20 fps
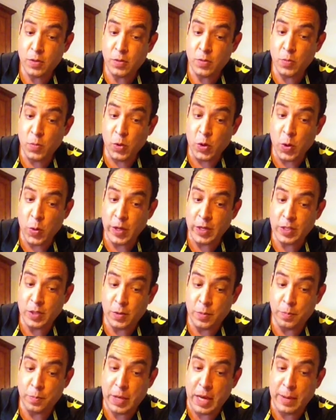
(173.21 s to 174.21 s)

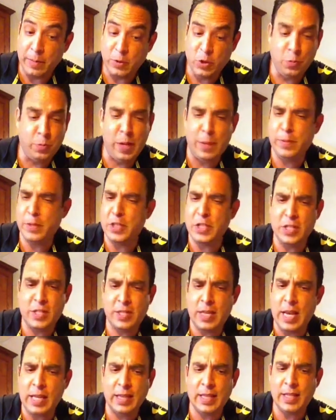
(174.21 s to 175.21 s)
you'll be able to just
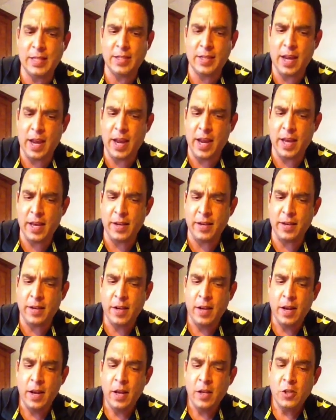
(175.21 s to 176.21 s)
take these and
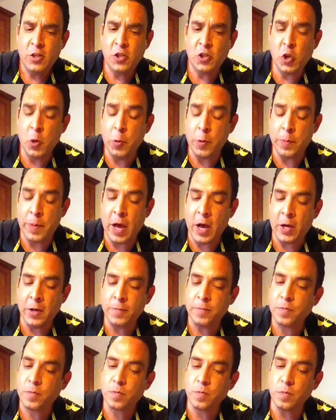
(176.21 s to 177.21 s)
scoop them
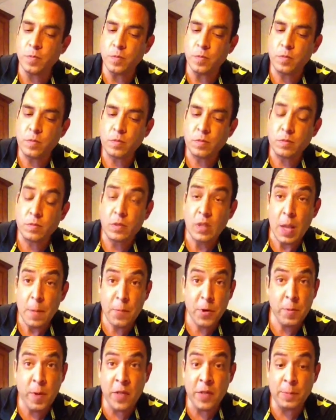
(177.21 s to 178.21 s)
out,
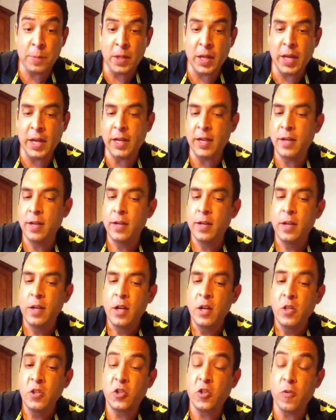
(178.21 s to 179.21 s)
put them on the plate,
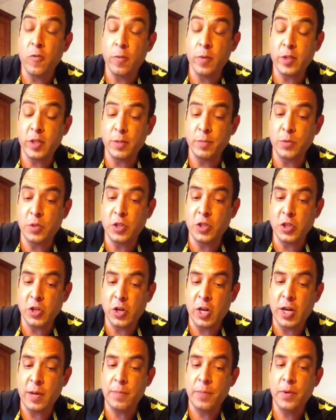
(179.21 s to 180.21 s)
serve them with some
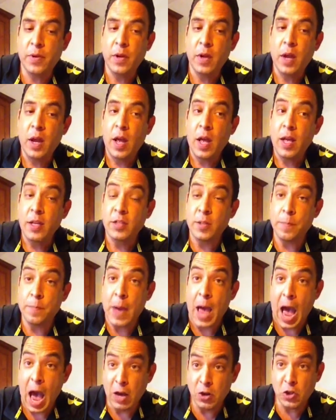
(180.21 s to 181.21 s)
syrup, some
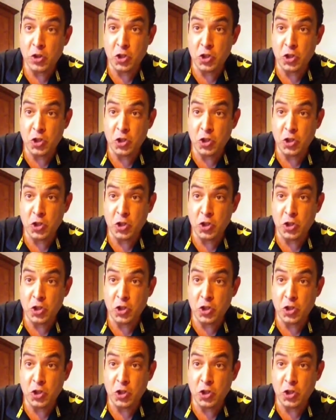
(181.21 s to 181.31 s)
powdered